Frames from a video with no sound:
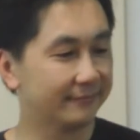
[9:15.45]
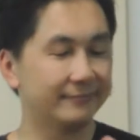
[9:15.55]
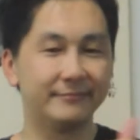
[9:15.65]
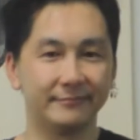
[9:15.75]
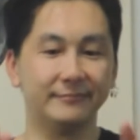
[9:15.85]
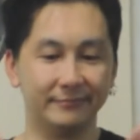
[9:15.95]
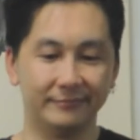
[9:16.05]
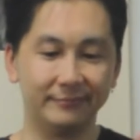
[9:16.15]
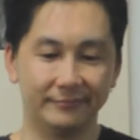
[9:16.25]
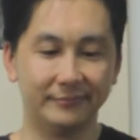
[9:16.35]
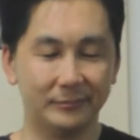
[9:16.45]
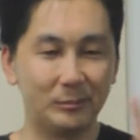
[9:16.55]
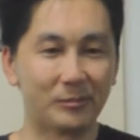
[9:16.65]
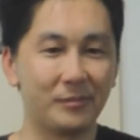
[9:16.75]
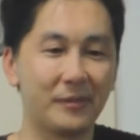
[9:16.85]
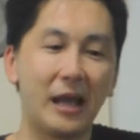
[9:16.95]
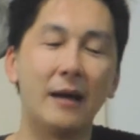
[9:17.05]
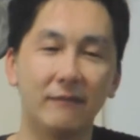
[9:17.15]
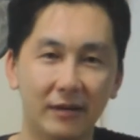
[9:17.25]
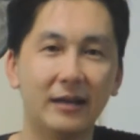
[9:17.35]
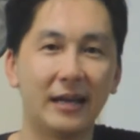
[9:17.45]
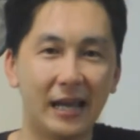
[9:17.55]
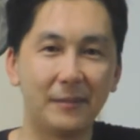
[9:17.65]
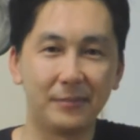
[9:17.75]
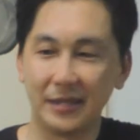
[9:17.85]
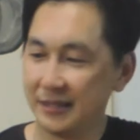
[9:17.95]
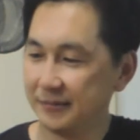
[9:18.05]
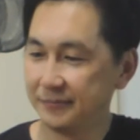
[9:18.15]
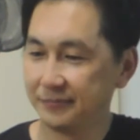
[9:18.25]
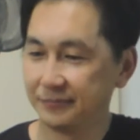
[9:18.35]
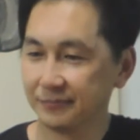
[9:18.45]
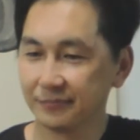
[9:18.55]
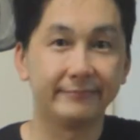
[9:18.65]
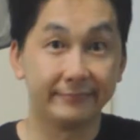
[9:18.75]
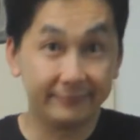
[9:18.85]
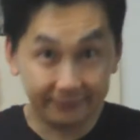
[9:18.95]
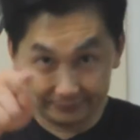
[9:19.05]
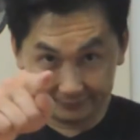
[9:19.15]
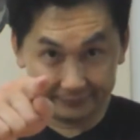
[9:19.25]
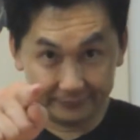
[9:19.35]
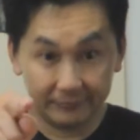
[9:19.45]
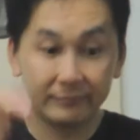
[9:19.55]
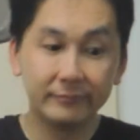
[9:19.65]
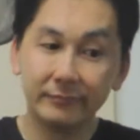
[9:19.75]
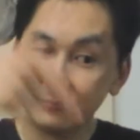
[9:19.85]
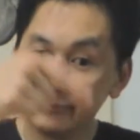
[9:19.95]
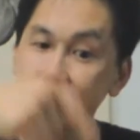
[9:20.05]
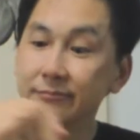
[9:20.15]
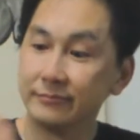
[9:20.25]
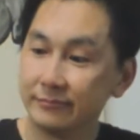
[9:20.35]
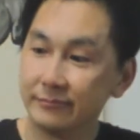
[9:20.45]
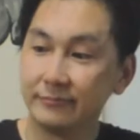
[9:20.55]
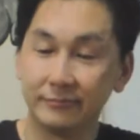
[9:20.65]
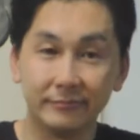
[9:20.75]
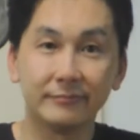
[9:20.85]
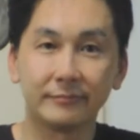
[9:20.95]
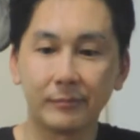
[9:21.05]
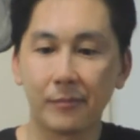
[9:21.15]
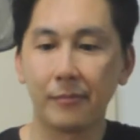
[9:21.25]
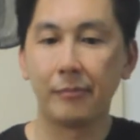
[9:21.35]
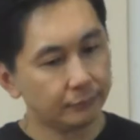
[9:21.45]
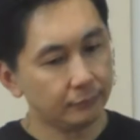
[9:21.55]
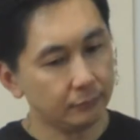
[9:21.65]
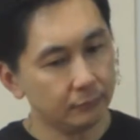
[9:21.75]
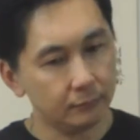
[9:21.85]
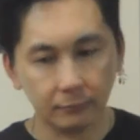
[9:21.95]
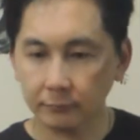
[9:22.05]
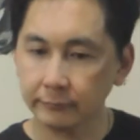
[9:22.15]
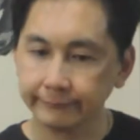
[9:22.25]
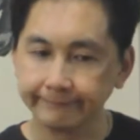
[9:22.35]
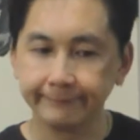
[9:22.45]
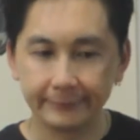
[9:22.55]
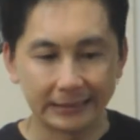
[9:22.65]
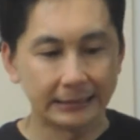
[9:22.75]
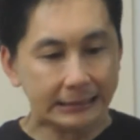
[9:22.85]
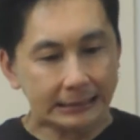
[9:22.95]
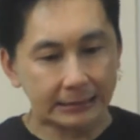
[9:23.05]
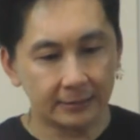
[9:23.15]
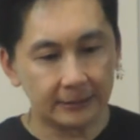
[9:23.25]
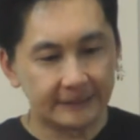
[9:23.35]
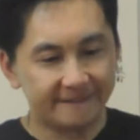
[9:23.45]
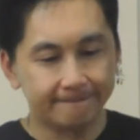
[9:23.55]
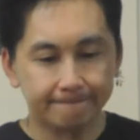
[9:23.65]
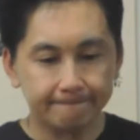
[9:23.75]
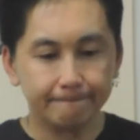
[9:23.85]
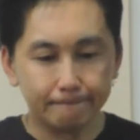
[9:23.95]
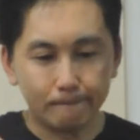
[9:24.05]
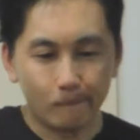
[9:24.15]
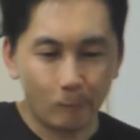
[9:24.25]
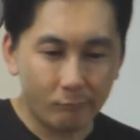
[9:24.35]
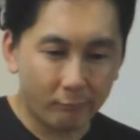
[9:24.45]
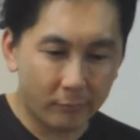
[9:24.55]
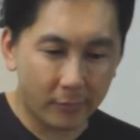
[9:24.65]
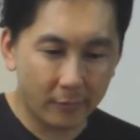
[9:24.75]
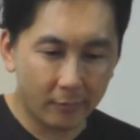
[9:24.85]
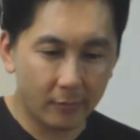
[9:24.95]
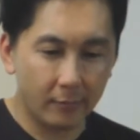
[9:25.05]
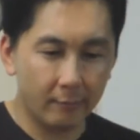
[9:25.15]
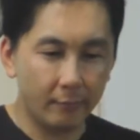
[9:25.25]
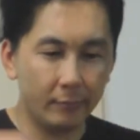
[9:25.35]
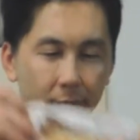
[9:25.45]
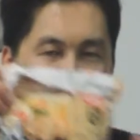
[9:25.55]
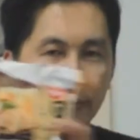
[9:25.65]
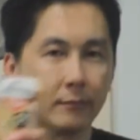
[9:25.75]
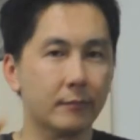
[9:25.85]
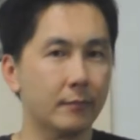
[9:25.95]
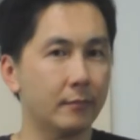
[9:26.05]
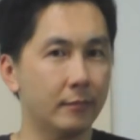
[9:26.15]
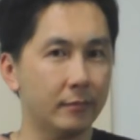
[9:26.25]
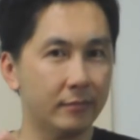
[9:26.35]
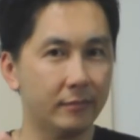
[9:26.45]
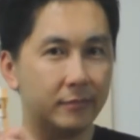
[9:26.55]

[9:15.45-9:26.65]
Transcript: I've tasted it all. I will choose my 3 favorite instant ramen based on the 3 evaluating categories. Coming in at first place is the roasted garlic flavor.